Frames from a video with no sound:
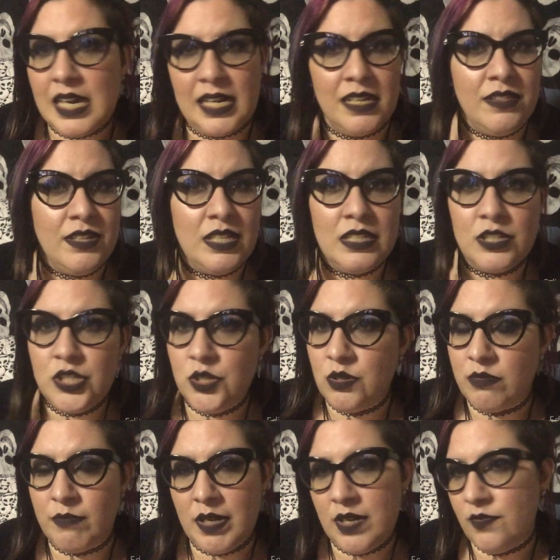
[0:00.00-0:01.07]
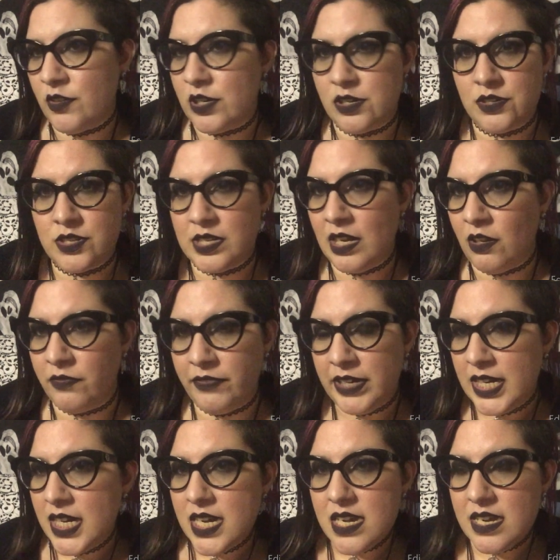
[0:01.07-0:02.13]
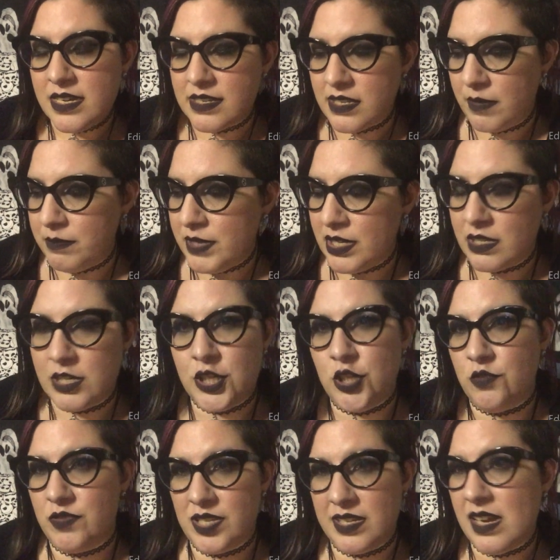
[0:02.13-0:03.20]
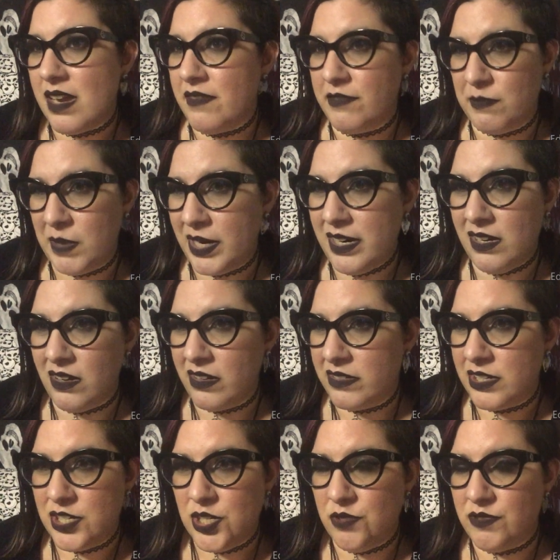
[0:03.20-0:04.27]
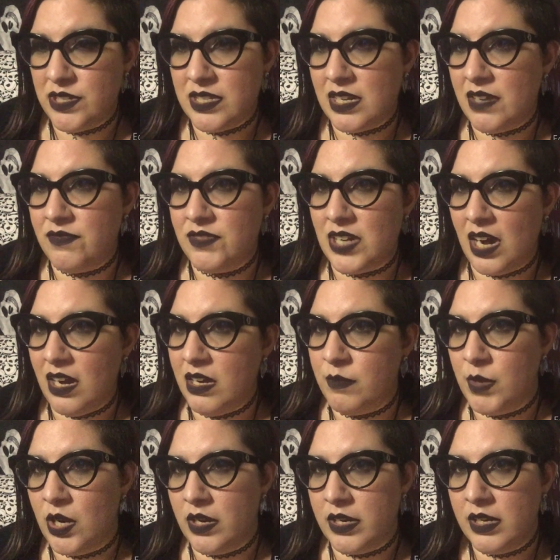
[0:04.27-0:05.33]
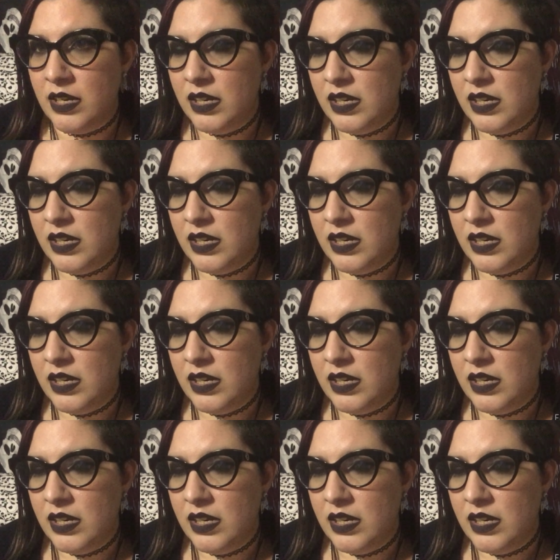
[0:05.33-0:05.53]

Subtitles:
Anything that you can make for yourself is something that you've saved money on, that you've saved time on.